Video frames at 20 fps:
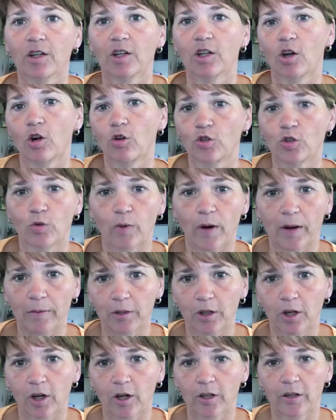
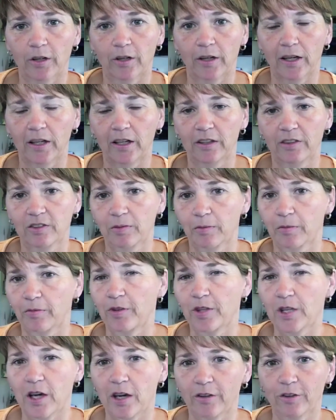GoToWebinar and some
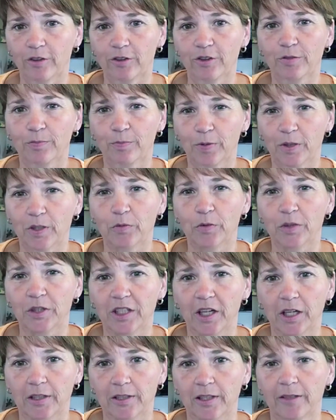of the others pretty
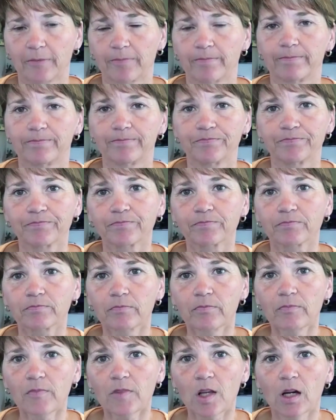redundant.
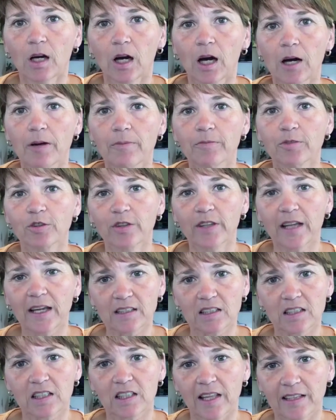So
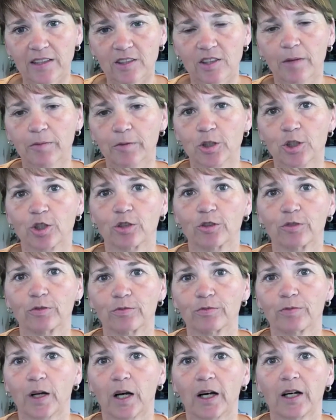that's number 2.
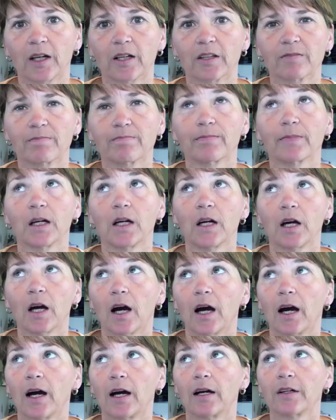
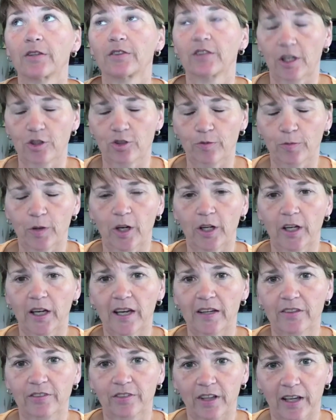Scheduled
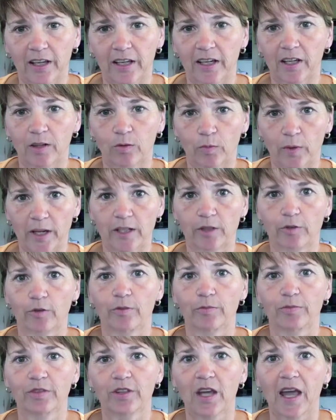broadcasts and waiting
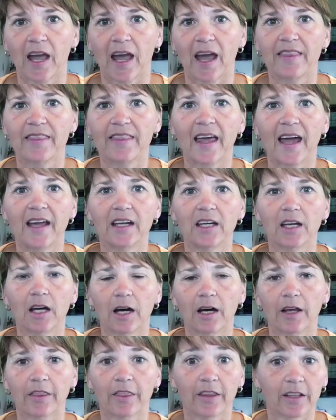rooms. And then
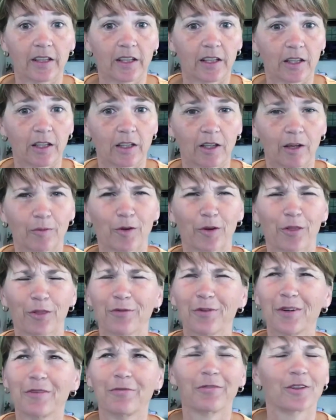the number
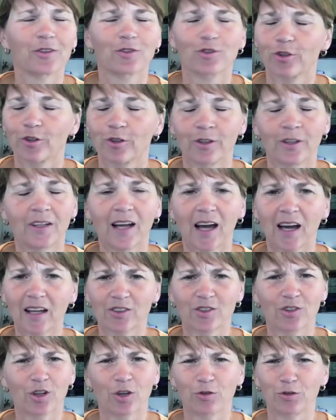3 feature,
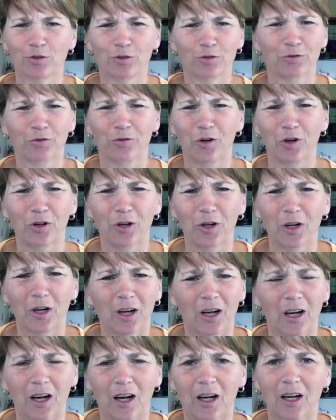not so useful,
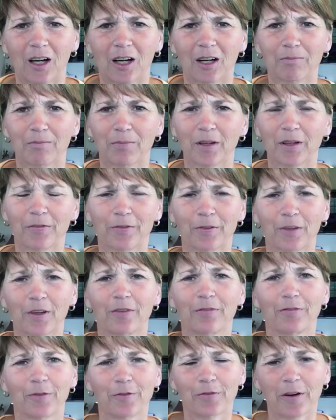but
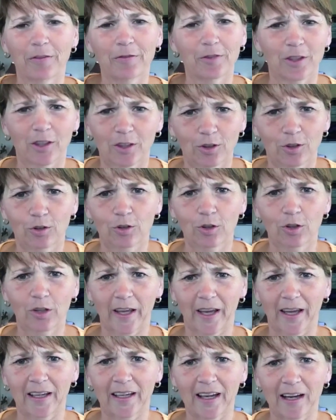if you've ever done Google
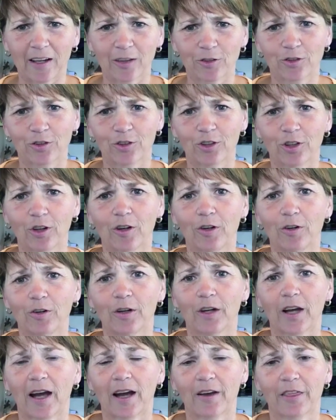Hangouts, you
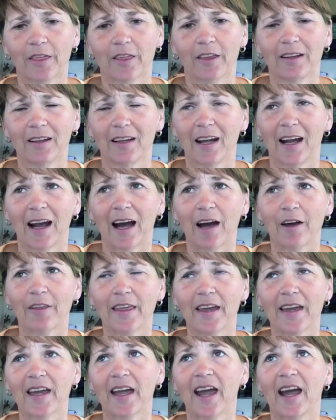know how
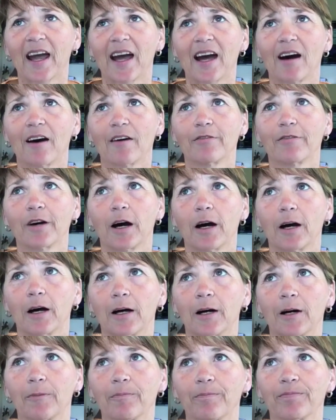they have
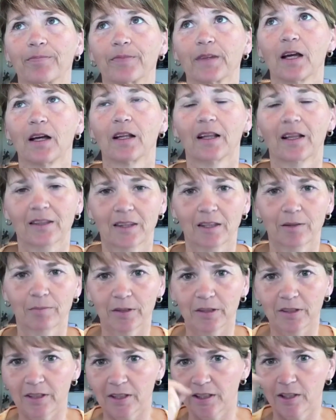like the
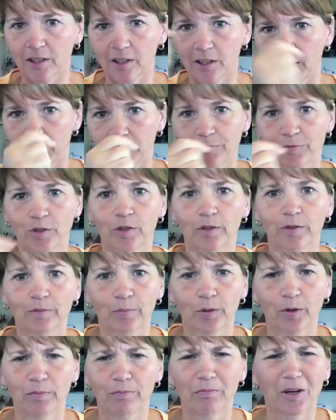ability to
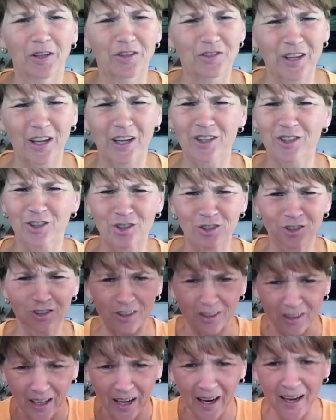put mustaches
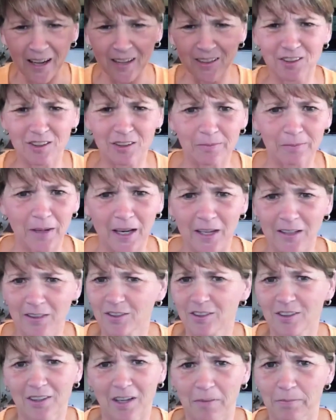and hats and
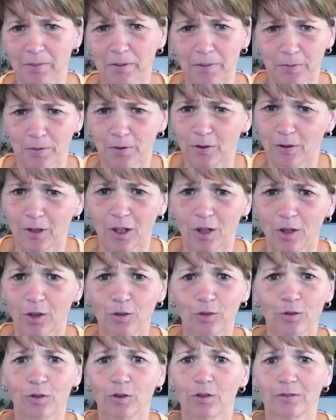masks on people.
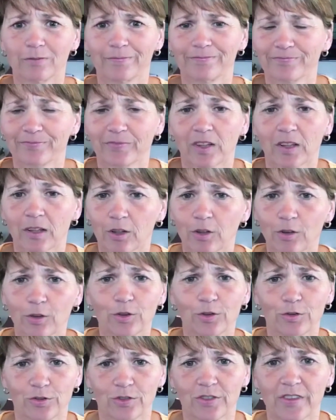Who
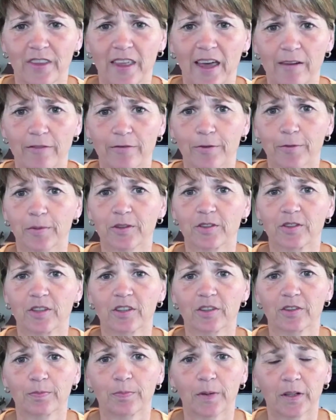uses that for
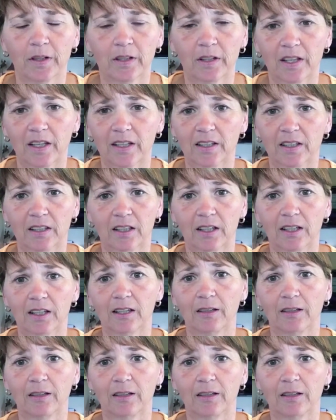business? But like